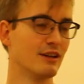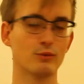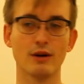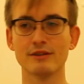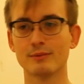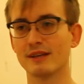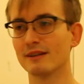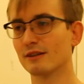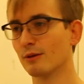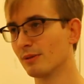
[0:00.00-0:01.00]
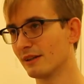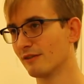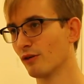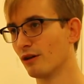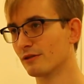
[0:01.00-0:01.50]
you wind up getting completely
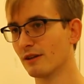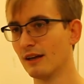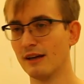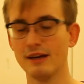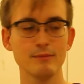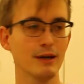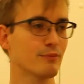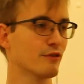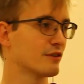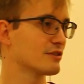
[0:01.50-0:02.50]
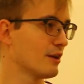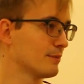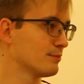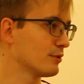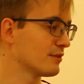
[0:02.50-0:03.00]
wrong. My, for
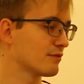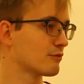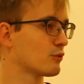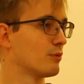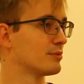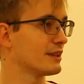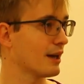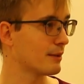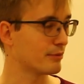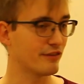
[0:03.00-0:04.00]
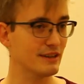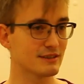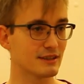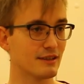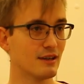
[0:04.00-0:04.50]
example, completely
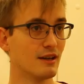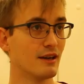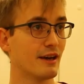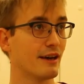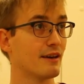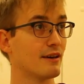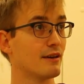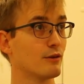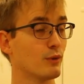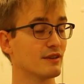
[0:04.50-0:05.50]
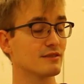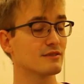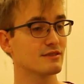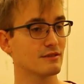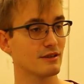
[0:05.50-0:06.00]
hypothetically,
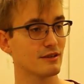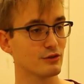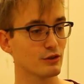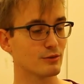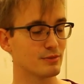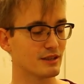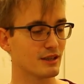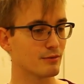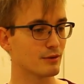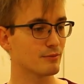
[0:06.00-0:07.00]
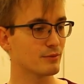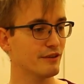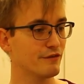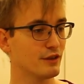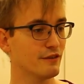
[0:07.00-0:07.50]
but
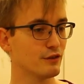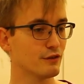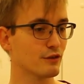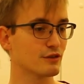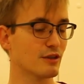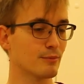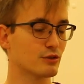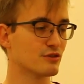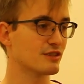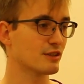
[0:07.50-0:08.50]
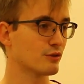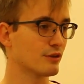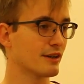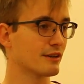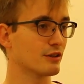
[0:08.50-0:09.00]
if you, for example,
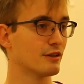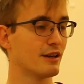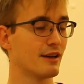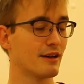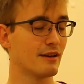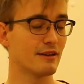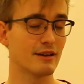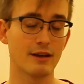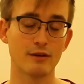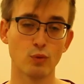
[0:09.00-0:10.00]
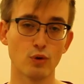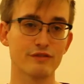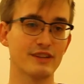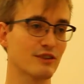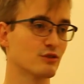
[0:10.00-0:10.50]
consider a war
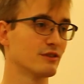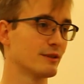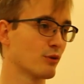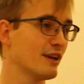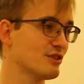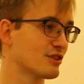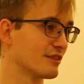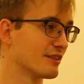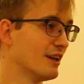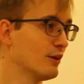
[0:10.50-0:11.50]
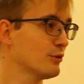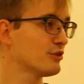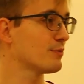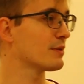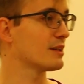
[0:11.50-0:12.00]
of national liberation, would
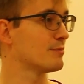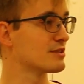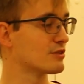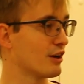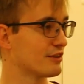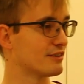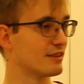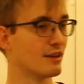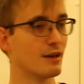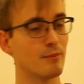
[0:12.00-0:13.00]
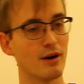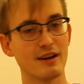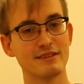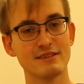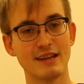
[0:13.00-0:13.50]
typically be started
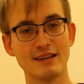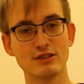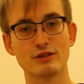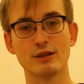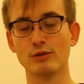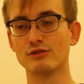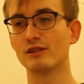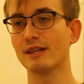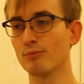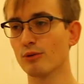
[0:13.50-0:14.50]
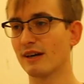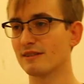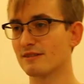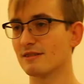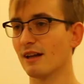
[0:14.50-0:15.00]
by the nation that wants to
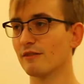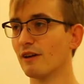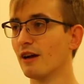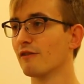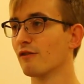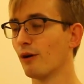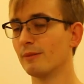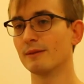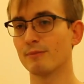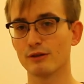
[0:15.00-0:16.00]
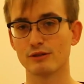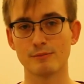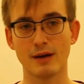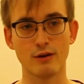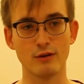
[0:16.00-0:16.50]
liberate itself from an imperial
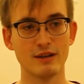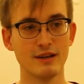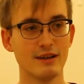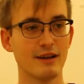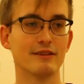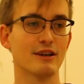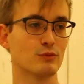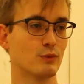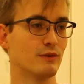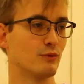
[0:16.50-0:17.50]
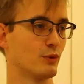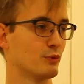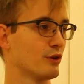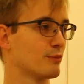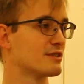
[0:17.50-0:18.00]
power. And thus we
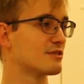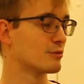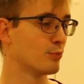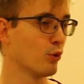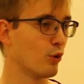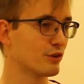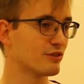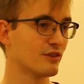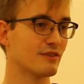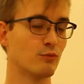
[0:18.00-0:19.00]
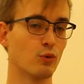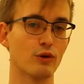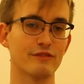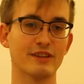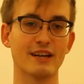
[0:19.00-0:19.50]
would obviously support the
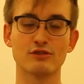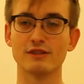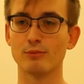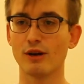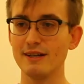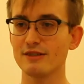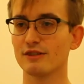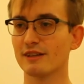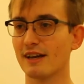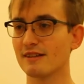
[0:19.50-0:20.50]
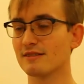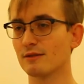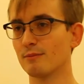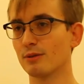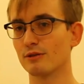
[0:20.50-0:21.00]
war of national liberation against the
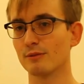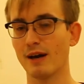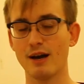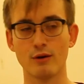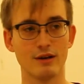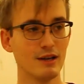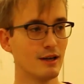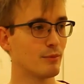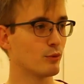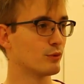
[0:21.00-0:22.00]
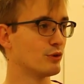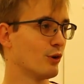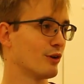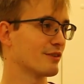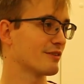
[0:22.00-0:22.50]
imperial power, but we would
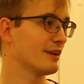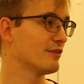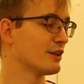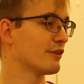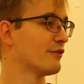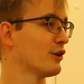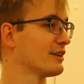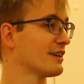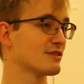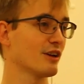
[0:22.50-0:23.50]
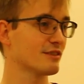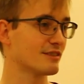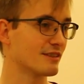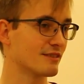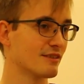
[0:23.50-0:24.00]
not, even though they
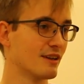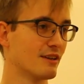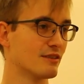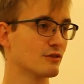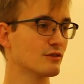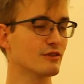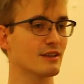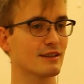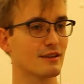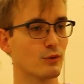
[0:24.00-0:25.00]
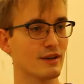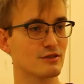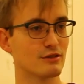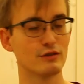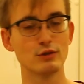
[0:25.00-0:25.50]
started it. So it's not like a
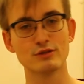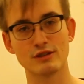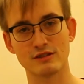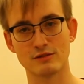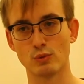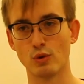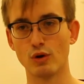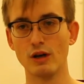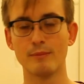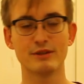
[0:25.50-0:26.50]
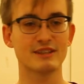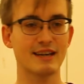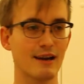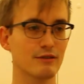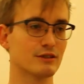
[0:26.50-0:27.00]
question of who starts a war, but the
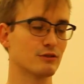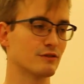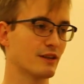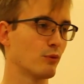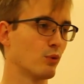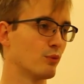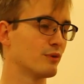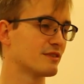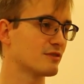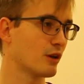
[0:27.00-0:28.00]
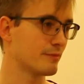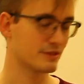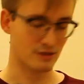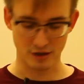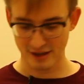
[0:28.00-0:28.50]
character of that war
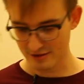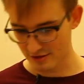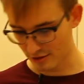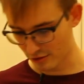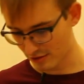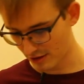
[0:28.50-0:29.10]
determines our attitude